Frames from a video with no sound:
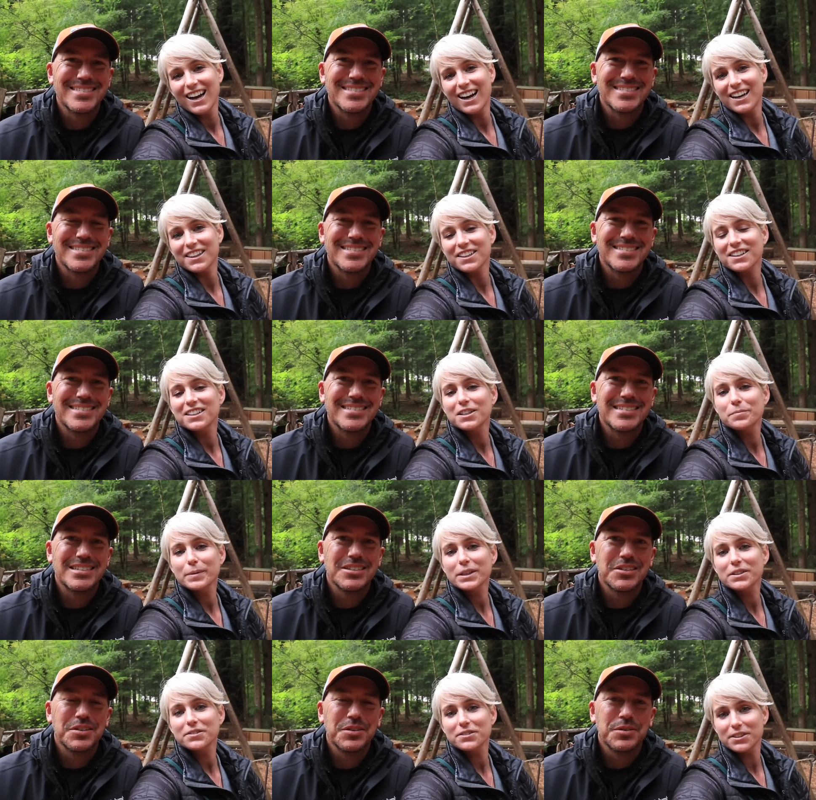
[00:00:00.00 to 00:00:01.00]
Speaker 1: uh, the
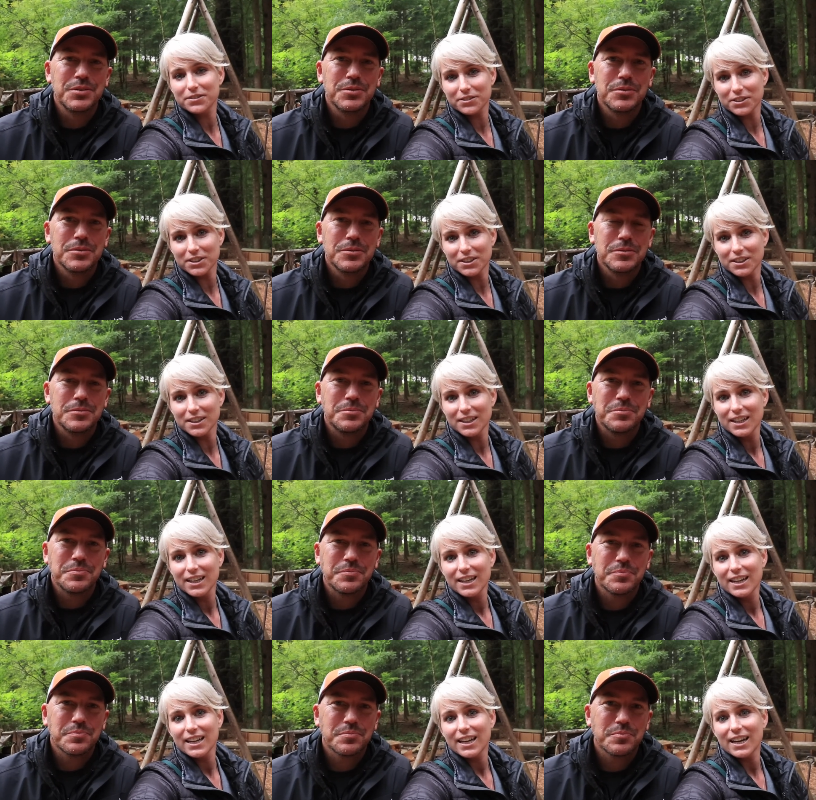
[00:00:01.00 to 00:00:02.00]
Columbia River
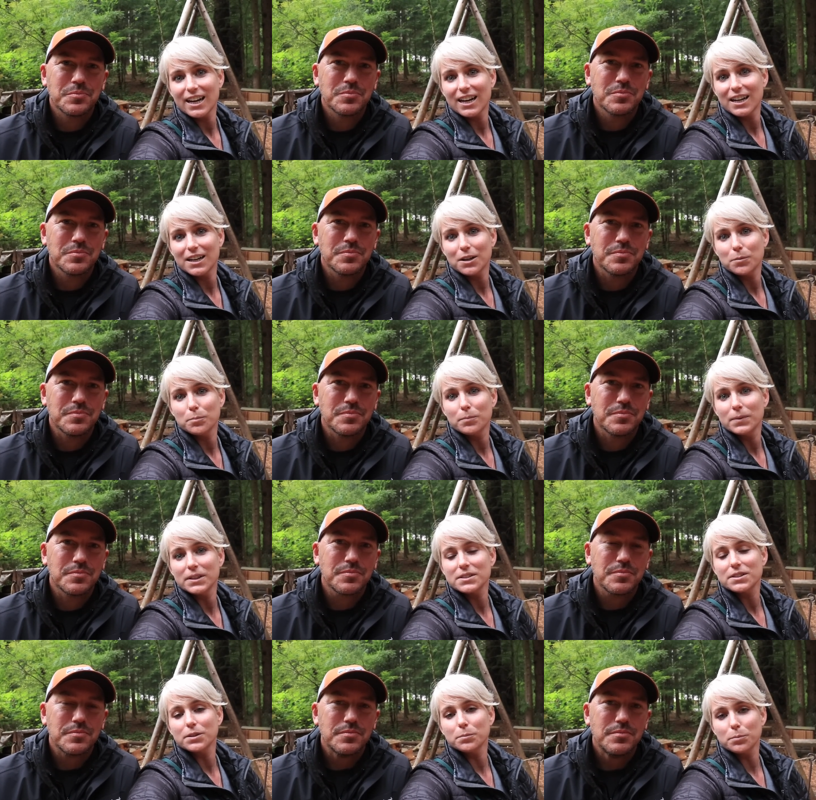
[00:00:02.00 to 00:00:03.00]
uh,
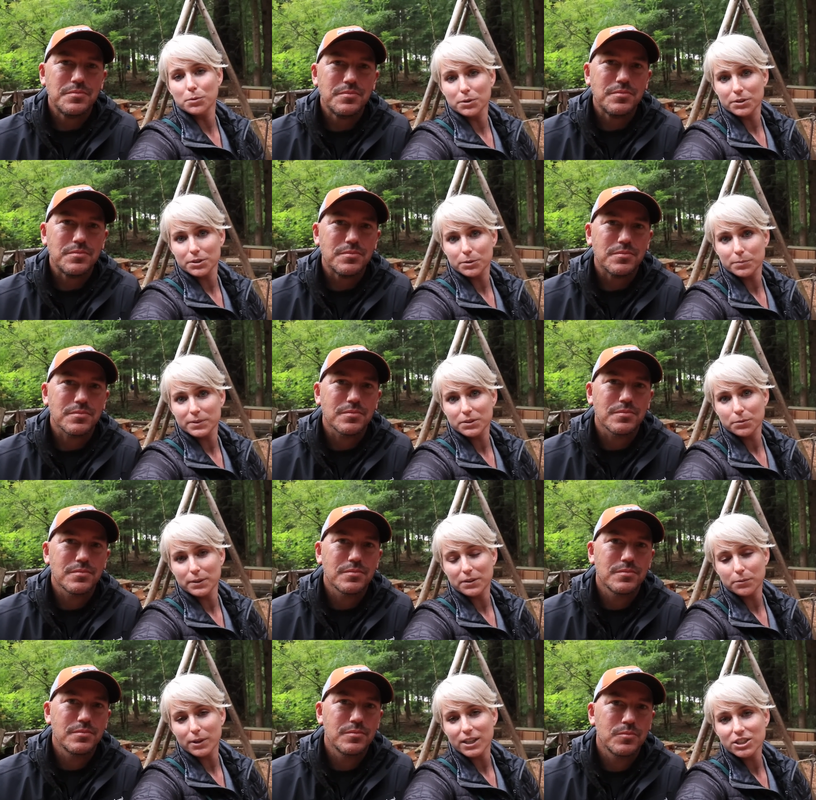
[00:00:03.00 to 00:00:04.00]
is the border
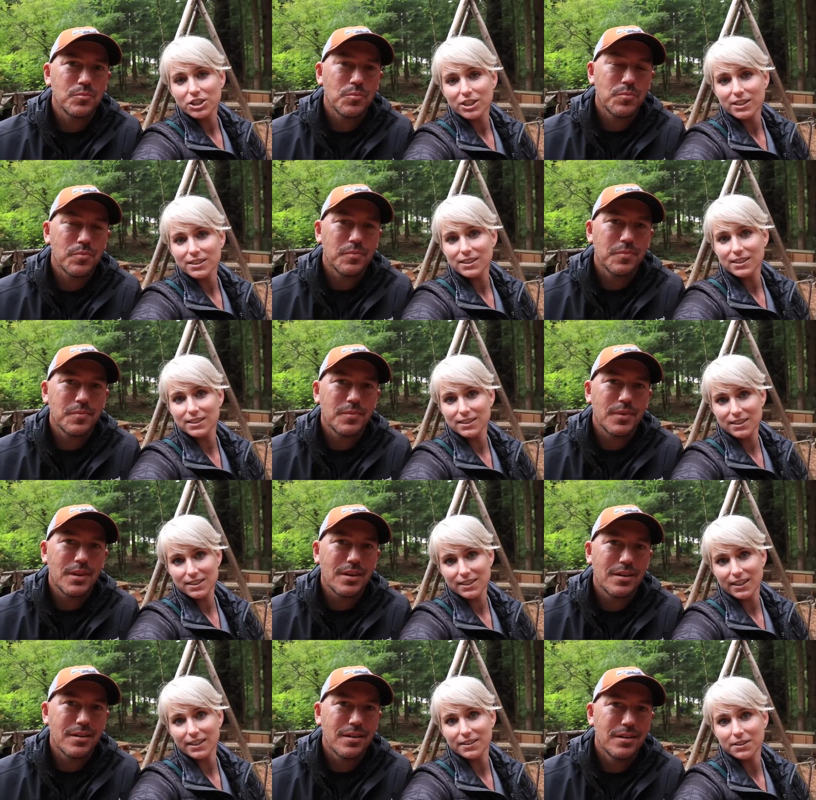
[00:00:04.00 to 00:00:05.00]
between Washington
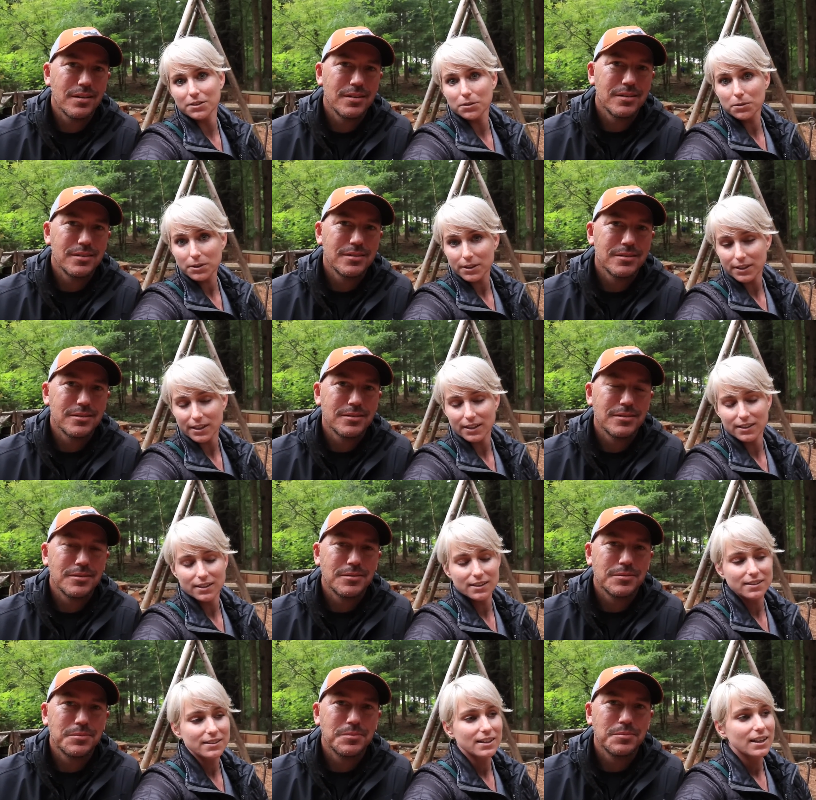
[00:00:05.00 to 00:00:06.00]
State and
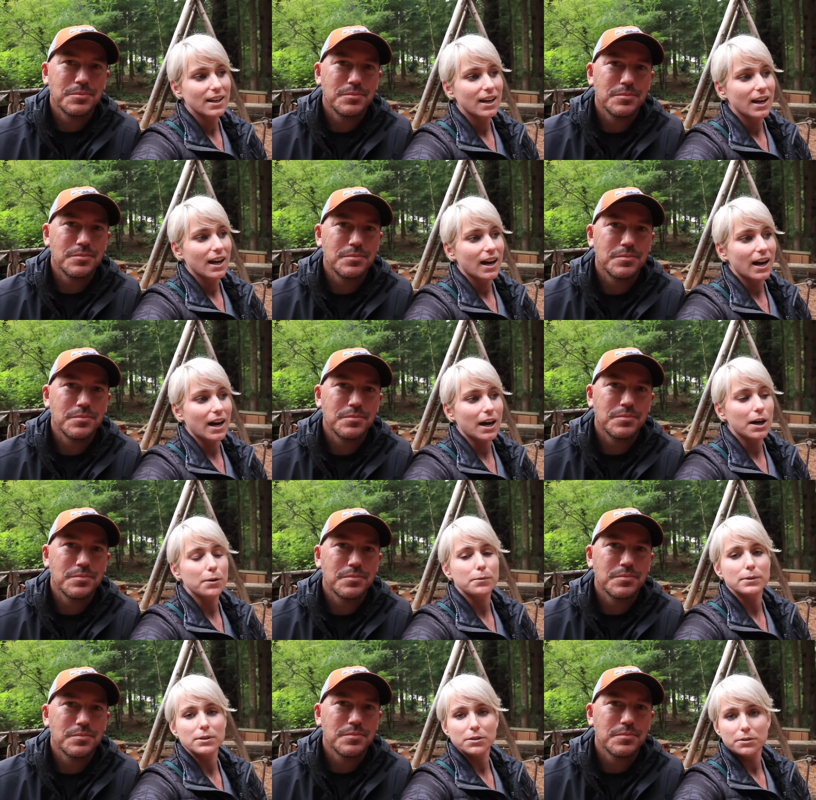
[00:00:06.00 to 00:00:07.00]
Oregon.
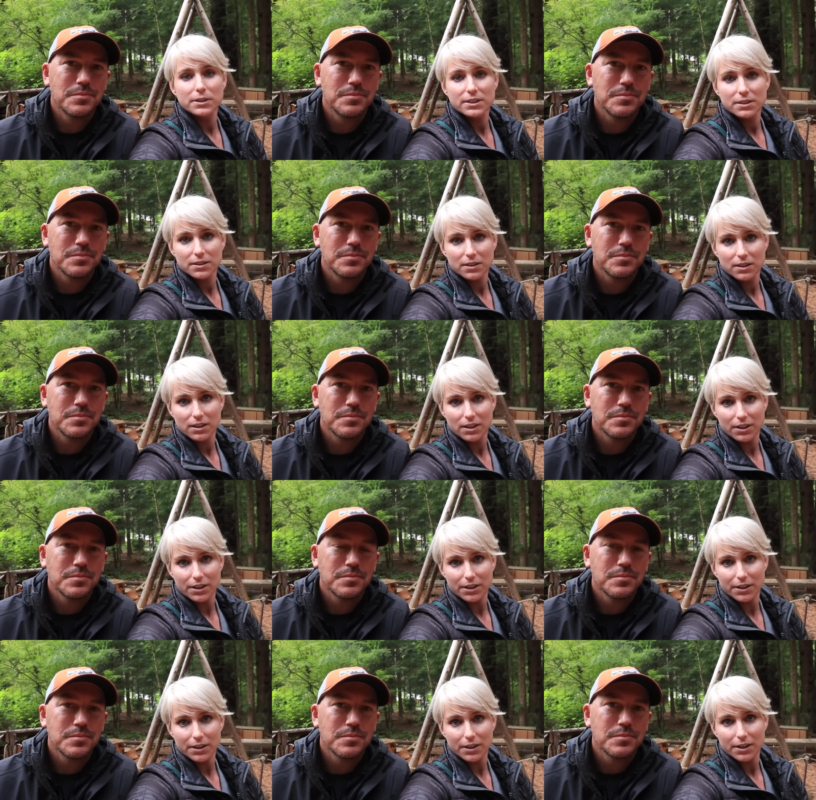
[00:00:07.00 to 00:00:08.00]
Uh, when Lewis and
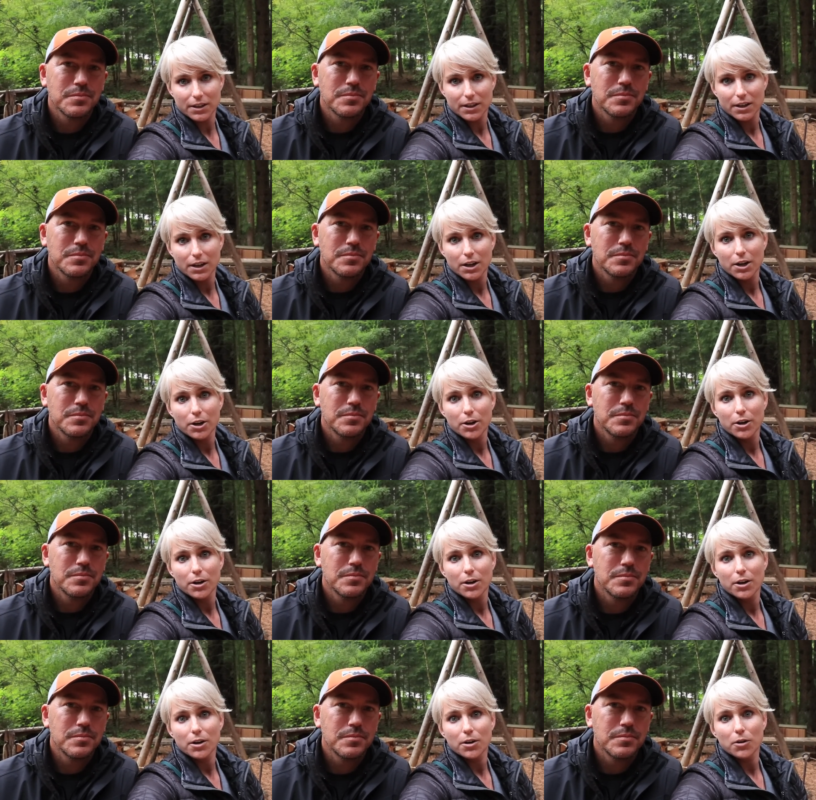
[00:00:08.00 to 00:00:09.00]
Clark
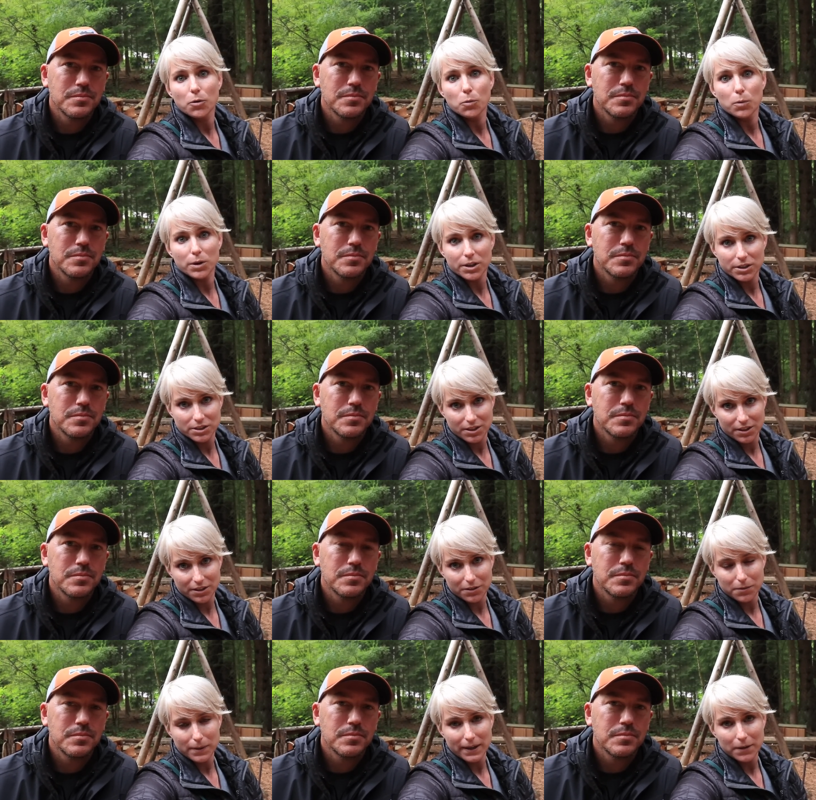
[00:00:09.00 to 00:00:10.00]
worked
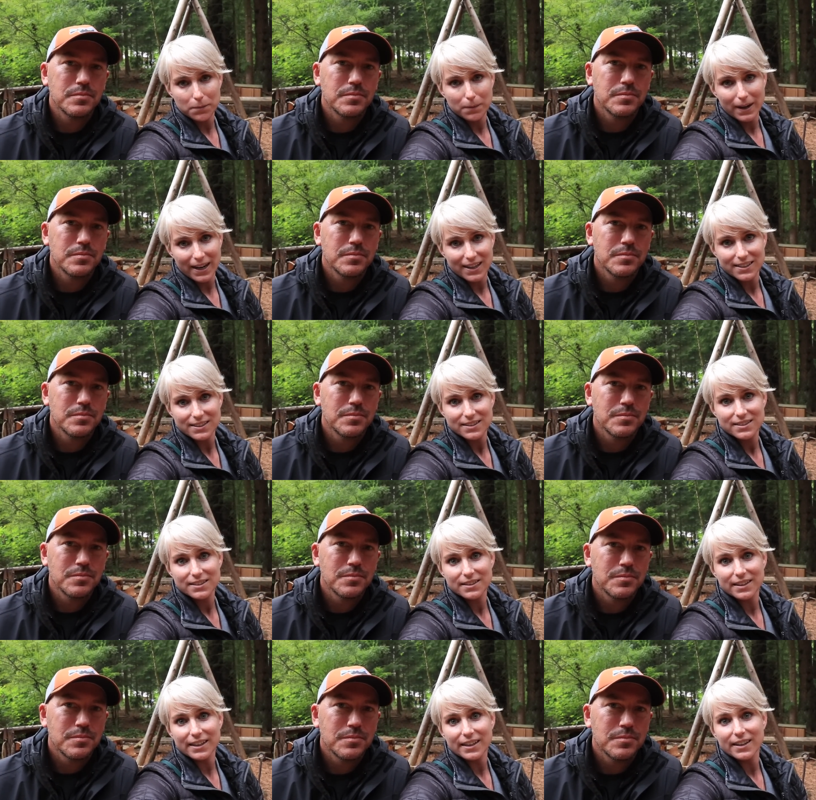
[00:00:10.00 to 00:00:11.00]
their way
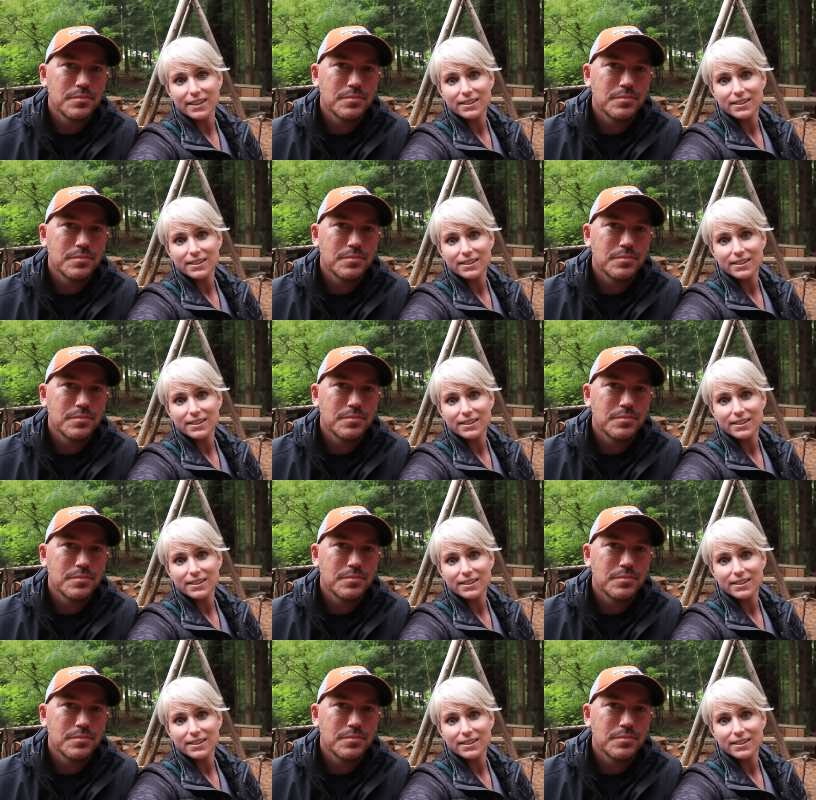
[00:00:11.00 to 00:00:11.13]
west, they